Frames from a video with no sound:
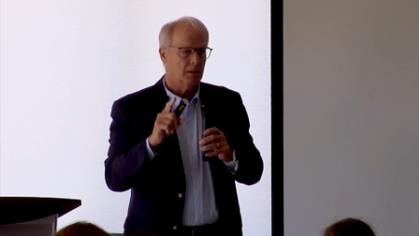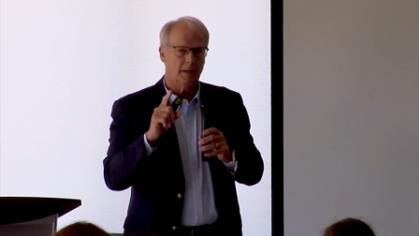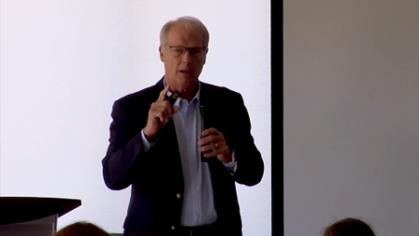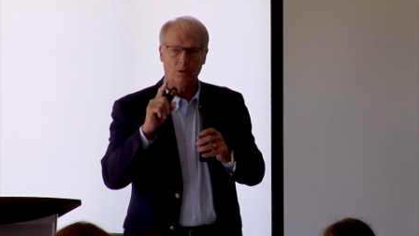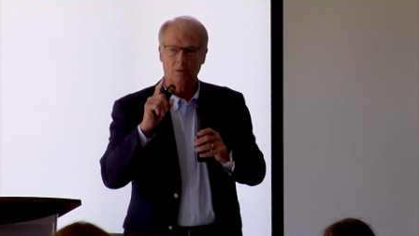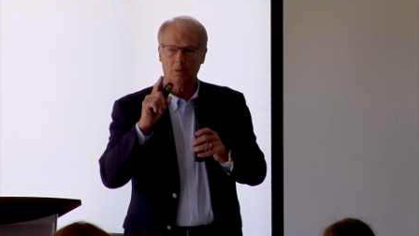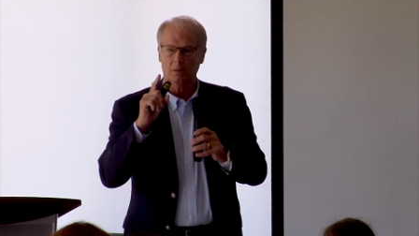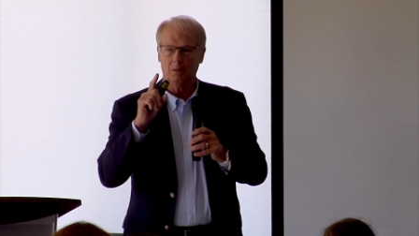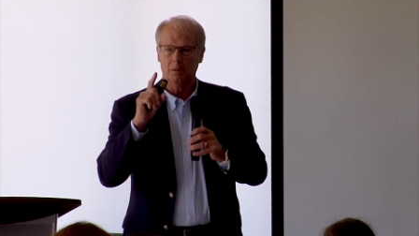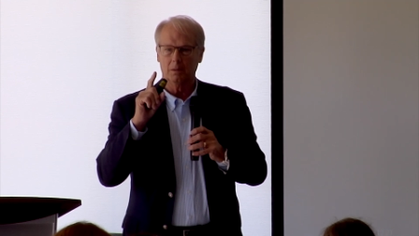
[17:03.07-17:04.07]
Now,
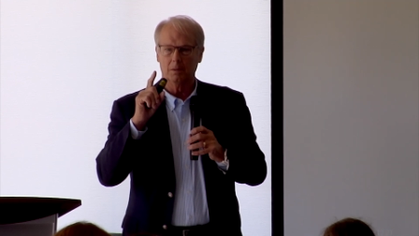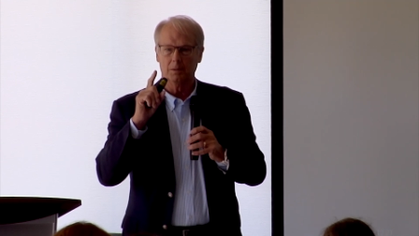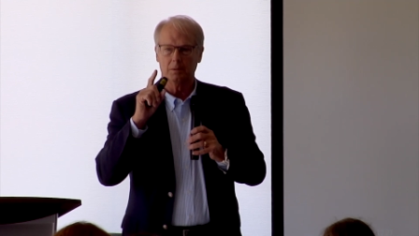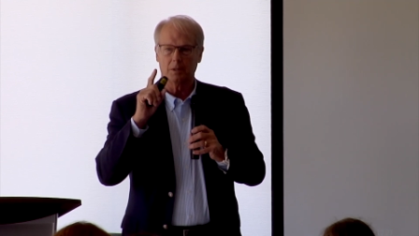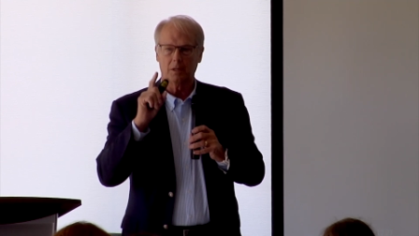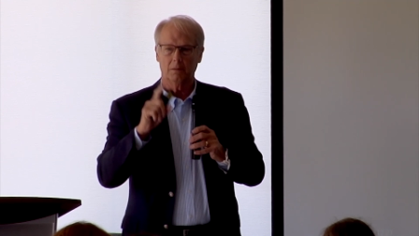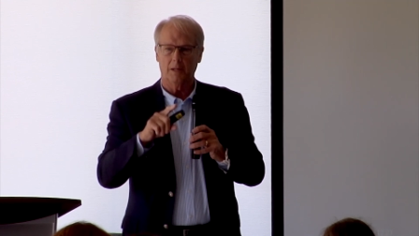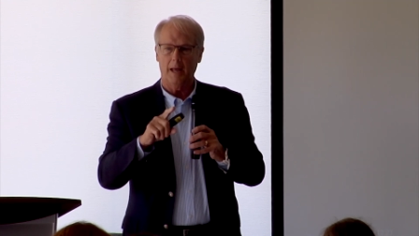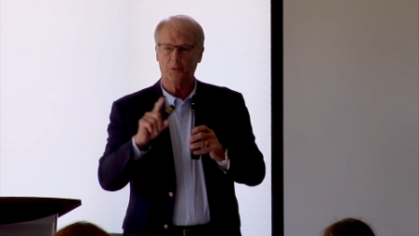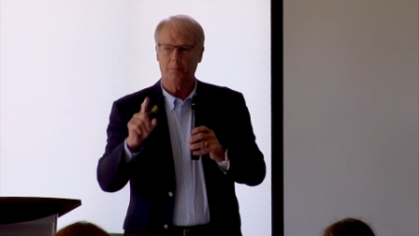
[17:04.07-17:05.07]

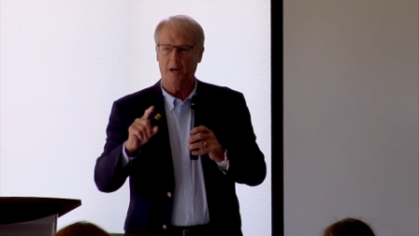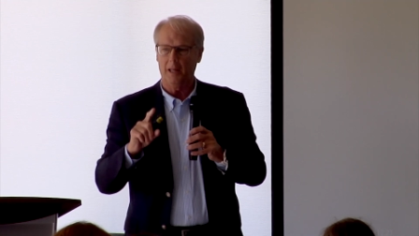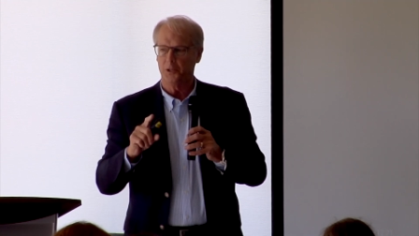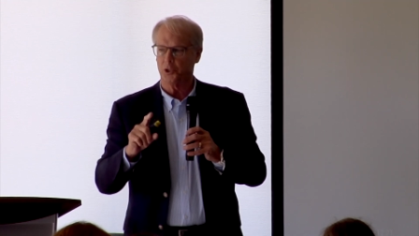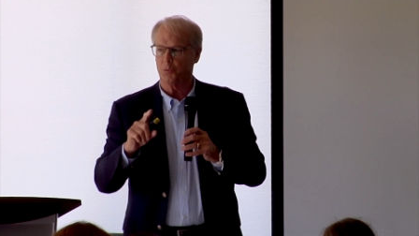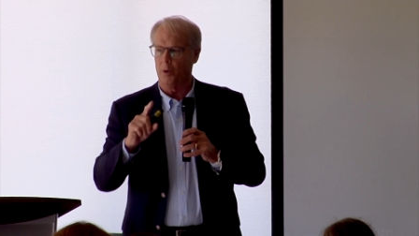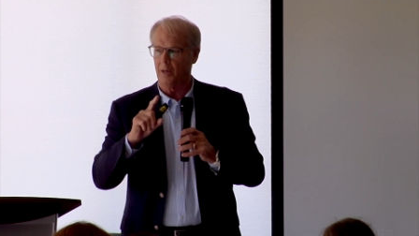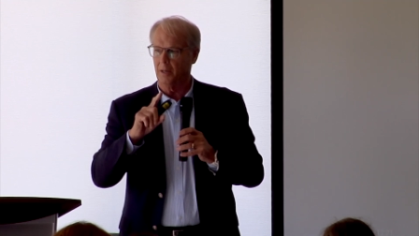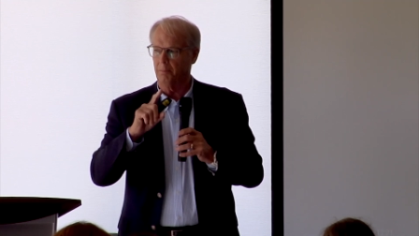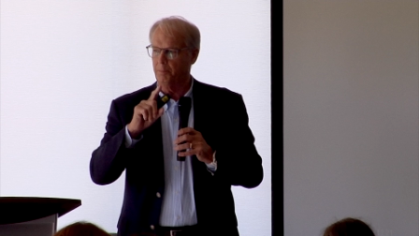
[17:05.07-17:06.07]
the anthropologist
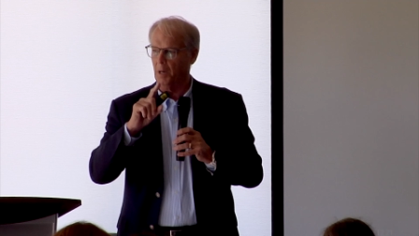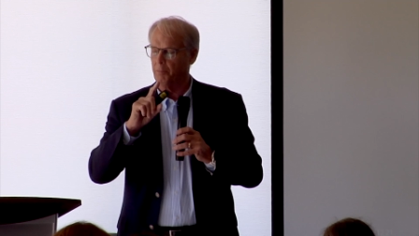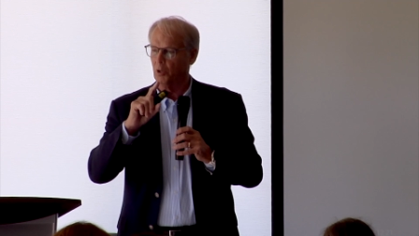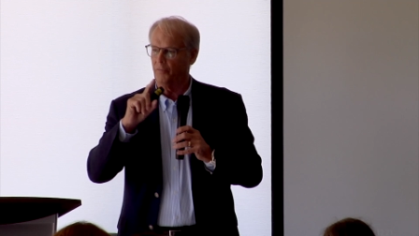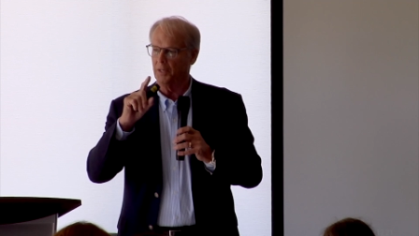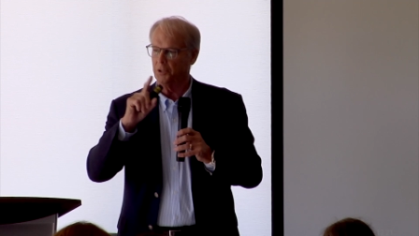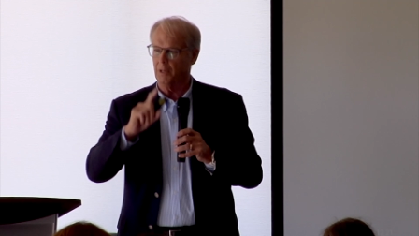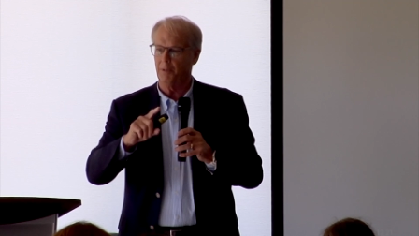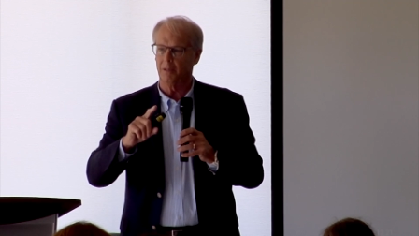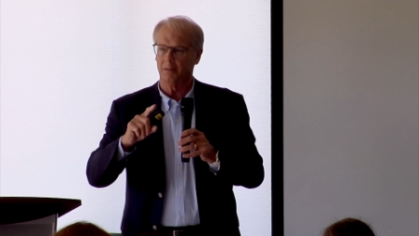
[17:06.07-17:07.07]
wanted a beautiful
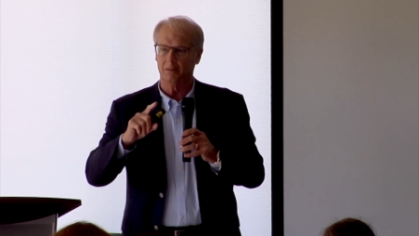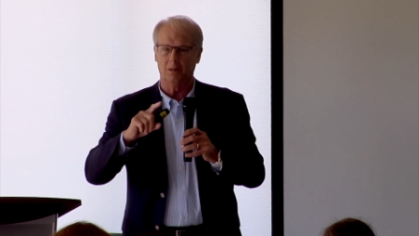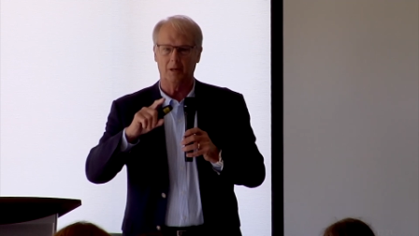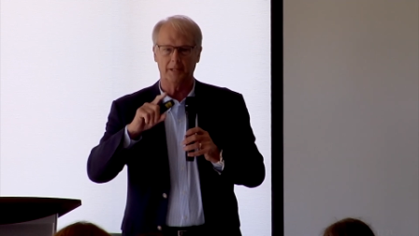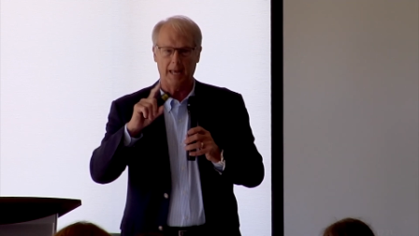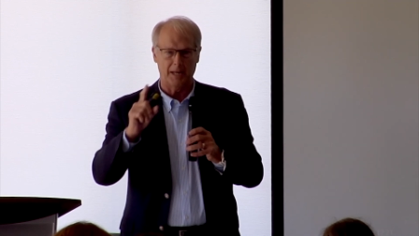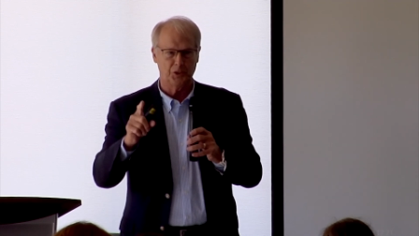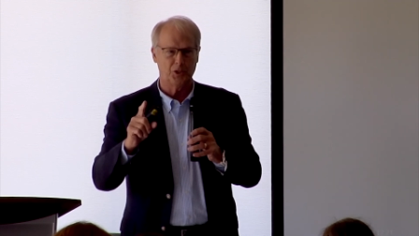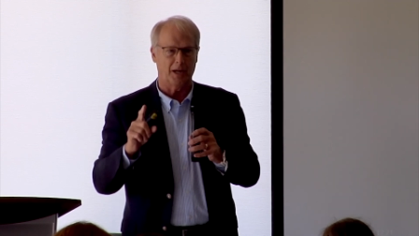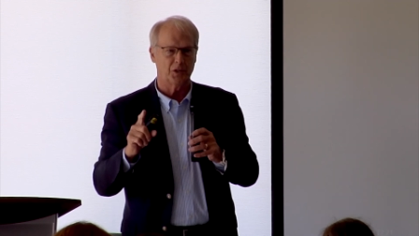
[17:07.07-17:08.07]
exhibit on the
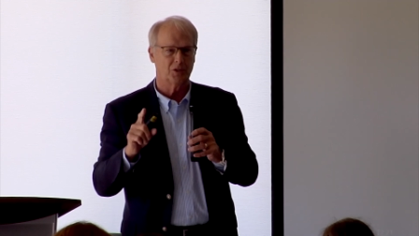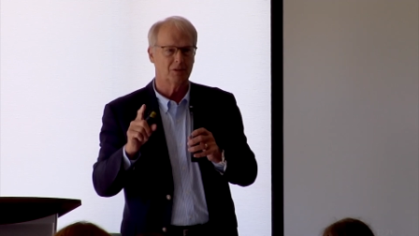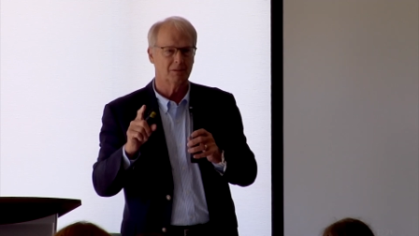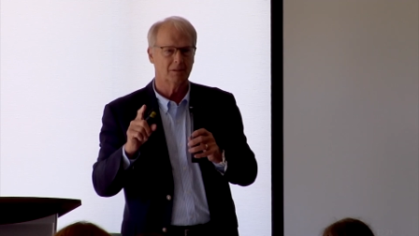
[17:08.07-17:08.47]
Aztecs,